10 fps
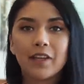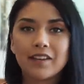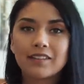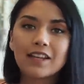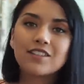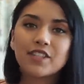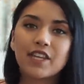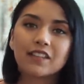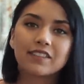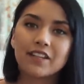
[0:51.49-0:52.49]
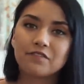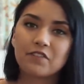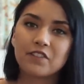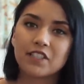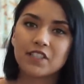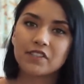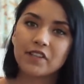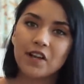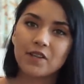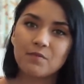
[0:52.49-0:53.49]
Like they just get excited for everything. So I
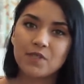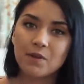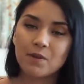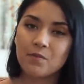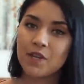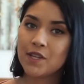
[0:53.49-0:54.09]
got him some